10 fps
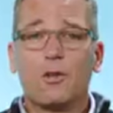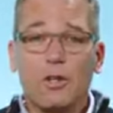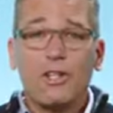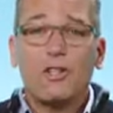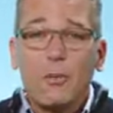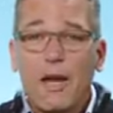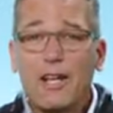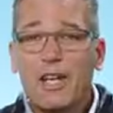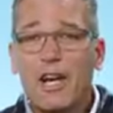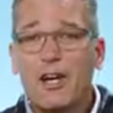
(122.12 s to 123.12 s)
Traditional
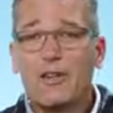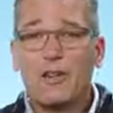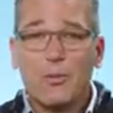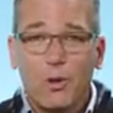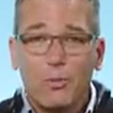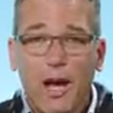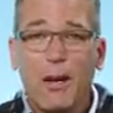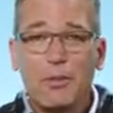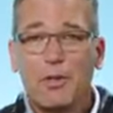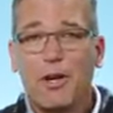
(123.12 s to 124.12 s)
Medicare is the most
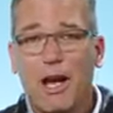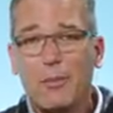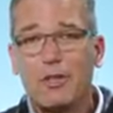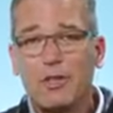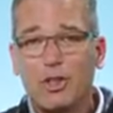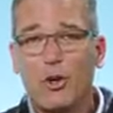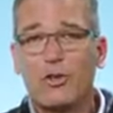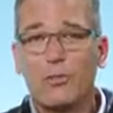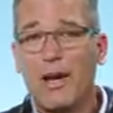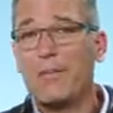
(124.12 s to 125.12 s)
popular option
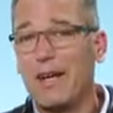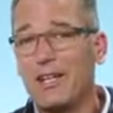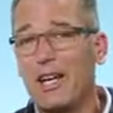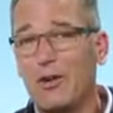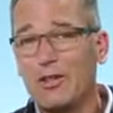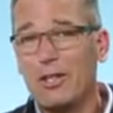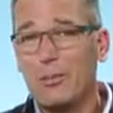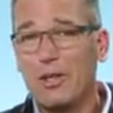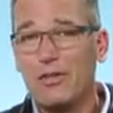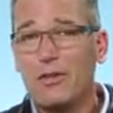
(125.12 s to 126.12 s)
chosen by Medicare
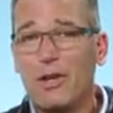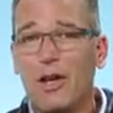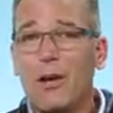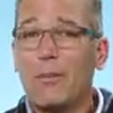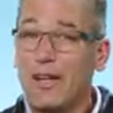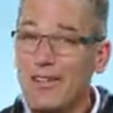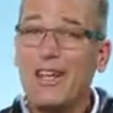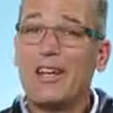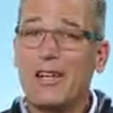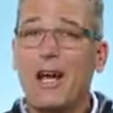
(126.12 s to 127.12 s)
recipients, but a
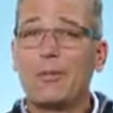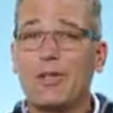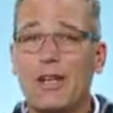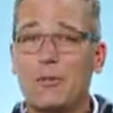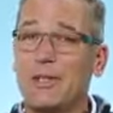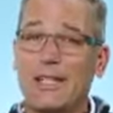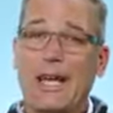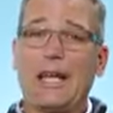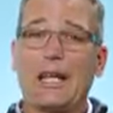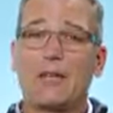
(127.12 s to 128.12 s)
second option has been
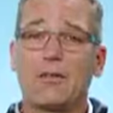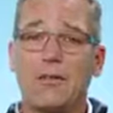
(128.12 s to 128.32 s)
gaining.